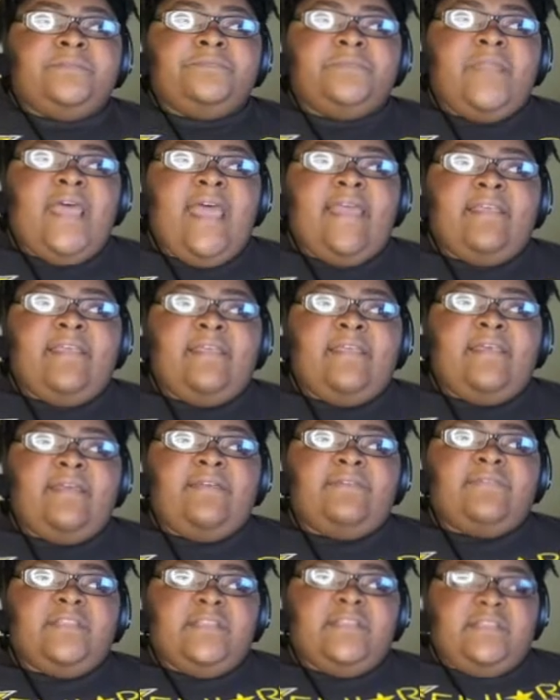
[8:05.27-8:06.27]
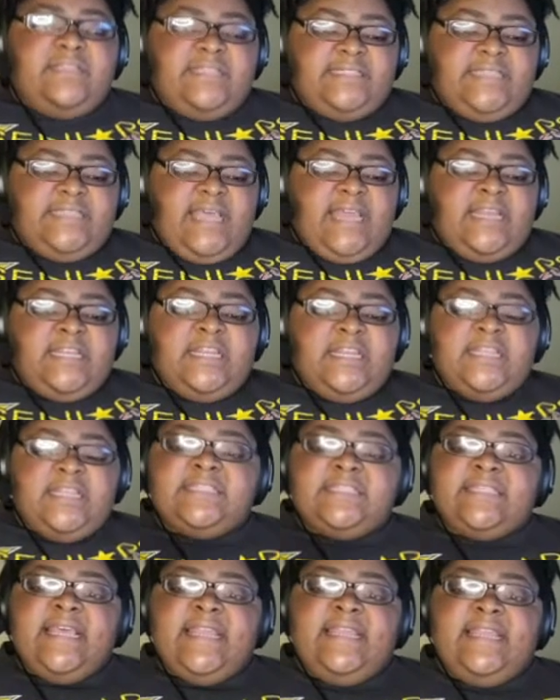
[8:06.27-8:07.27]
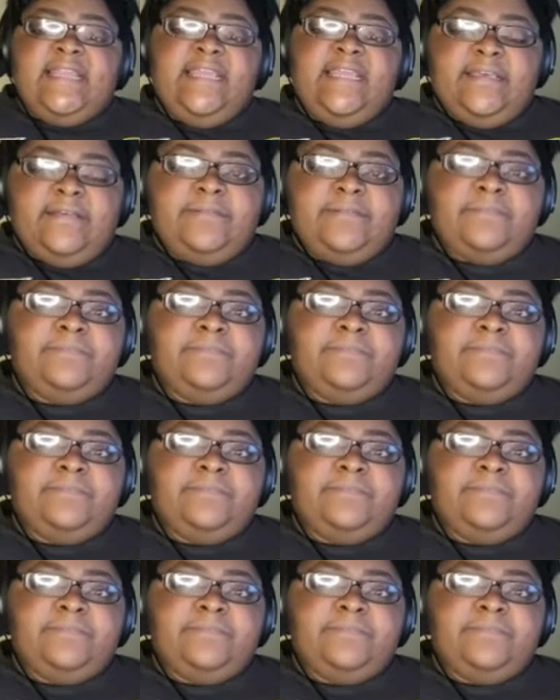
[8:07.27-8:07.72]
I decided on this idea